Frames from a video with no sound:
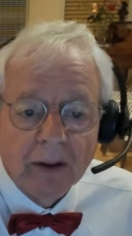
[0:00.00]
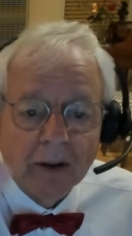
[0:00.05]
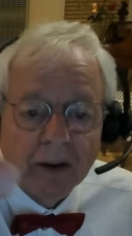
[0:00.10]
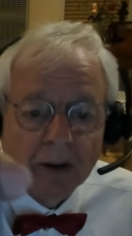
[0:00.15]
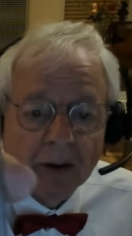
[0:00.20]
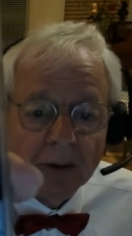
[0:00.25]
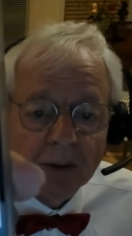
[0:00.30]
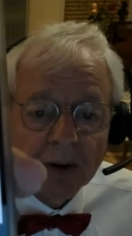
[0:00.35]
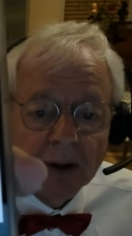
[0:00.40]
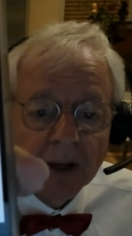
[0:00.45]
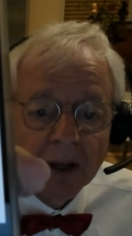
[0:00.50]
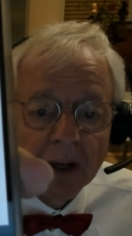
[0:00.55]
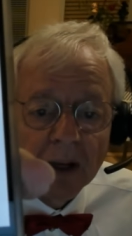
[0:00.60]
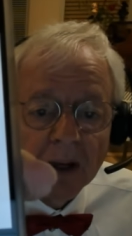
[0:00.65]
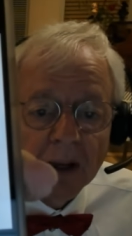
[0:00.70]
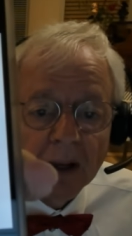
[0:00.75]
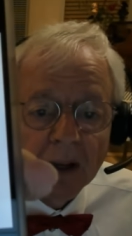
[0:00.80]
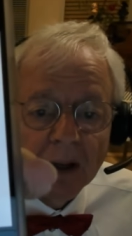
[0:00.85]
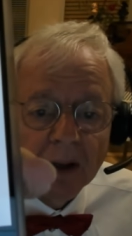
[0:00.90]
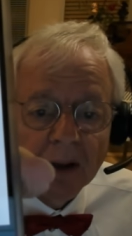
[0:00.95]
Okay.
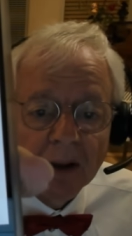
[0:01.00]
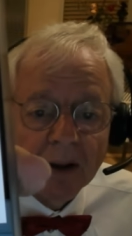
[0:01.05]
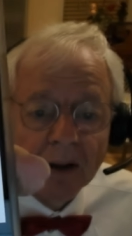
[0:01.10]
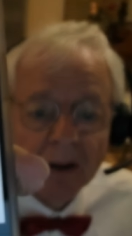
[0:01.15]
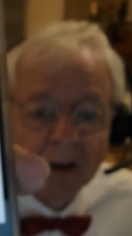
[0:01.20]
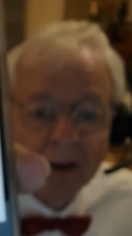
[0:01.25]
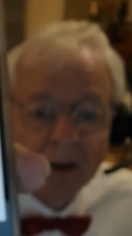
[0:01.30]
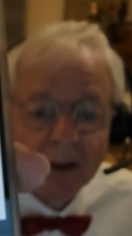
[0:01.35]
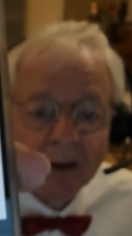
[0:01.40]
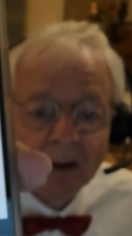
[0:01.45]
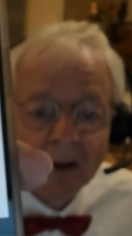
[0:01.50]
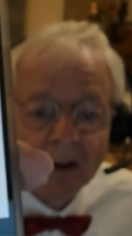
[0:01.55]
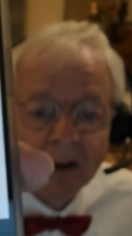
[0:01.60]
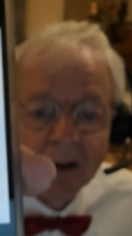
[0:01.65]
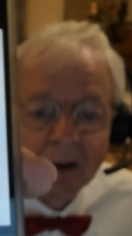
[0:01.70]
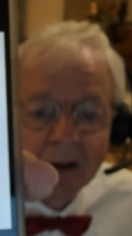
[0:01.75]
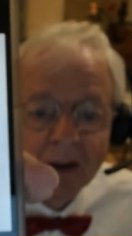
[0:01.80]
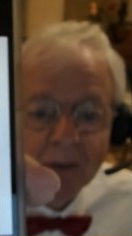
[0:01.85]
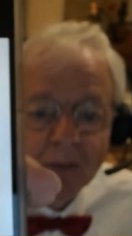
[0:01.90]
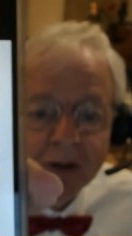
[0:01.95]

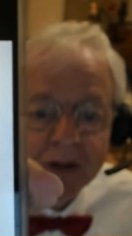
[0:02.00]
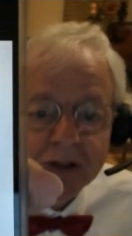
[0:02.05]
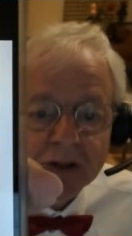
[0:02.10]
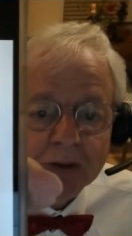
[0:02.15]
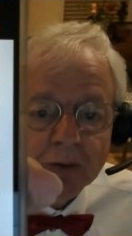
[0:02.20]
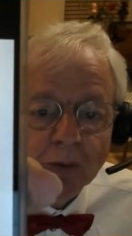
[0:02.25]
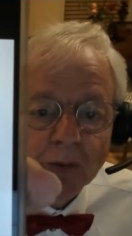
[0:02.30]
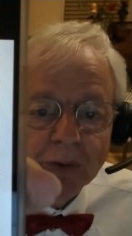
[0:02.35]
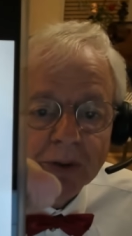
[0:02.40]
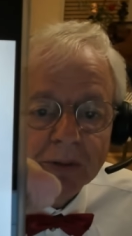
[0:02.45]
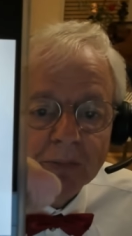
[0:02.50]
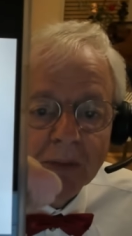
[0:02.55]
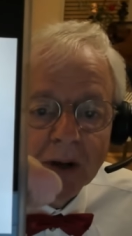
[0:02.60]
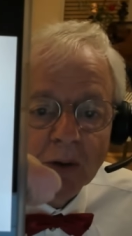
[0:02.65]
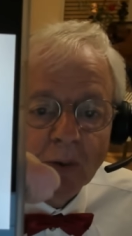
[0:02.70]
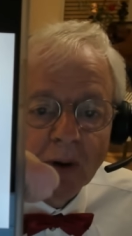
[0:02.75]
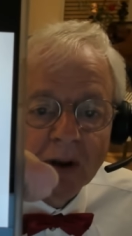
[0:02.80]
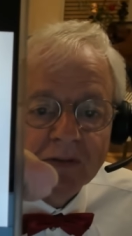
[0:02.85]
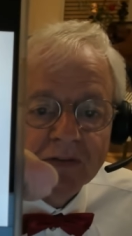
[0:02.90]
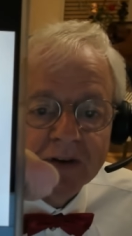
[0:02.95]
Took, we, my
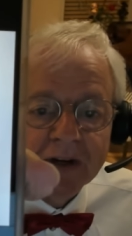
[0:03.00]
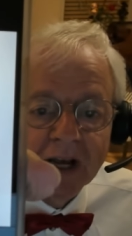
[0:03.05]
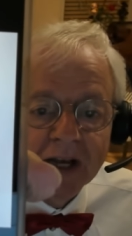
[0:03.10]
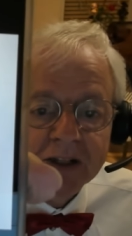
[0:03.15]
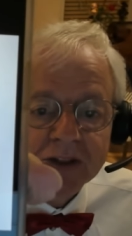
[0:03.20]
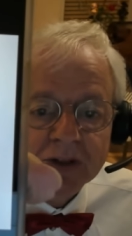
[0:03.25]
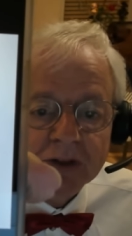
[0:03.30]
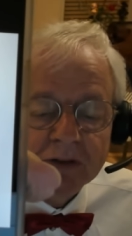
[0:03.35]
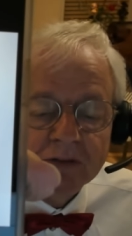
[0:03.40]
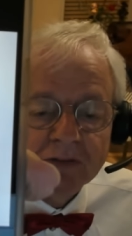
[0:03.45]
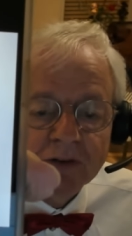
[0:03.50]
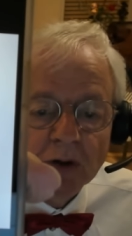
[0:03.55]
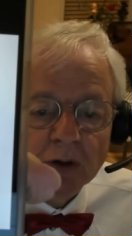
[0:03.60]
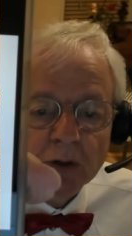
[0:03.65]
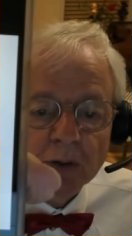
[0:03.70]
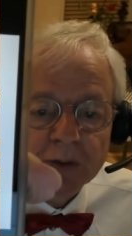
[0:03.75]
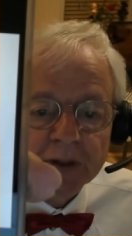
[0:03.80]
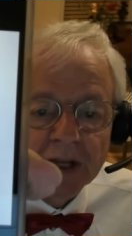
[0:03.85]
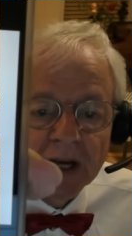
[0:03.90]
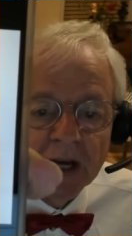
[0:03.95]
wife and I took a
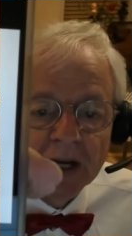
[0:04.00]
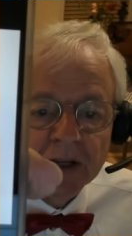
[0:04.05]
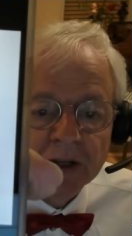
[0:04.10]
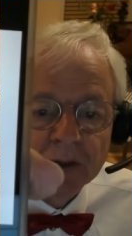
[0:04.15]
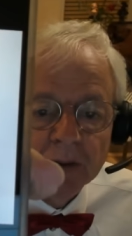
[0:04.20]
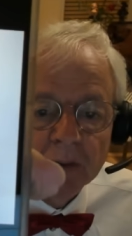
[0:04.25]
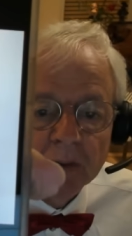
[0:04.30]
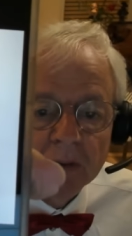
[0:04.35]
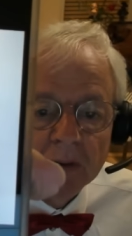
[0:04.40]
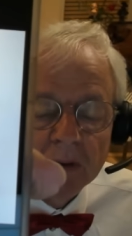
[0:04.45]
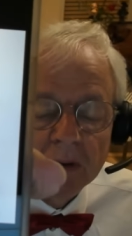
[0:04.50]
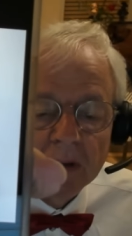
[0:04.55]
photo with IU.